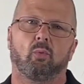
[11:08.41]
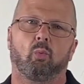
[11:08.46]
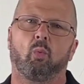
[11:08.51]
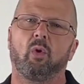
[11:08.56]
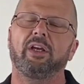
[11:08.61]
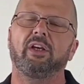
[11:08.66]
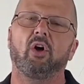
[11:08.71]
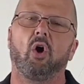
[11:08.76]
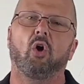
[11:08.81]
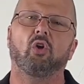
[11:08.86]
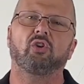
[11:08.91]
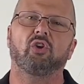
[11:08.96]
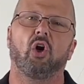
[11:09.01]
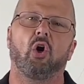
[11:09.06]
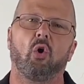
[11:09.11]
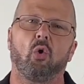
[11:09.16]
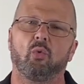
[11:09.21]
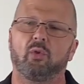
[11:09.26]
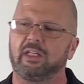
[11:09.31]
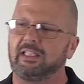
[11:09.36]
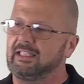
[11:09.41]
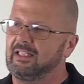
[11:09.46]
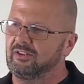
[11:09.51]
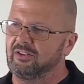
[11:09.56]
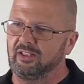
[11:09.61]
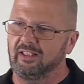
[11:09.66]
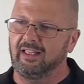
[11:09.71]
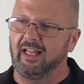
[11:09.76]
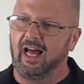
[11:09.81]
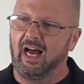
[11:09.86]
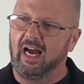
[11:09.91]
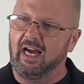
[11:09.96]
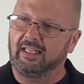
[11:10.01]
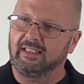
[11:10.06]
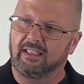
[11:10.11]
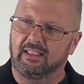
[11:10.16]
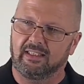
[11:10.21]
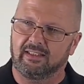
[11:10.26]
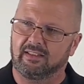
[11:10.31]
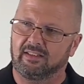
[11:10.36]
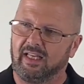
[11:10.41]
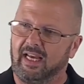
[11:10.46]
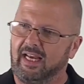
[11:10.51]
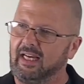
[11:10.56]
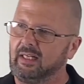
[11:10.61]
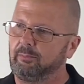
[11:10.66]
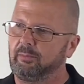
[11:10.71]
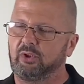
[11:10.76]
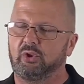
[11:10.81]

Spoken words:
We all know that there's a line in the sand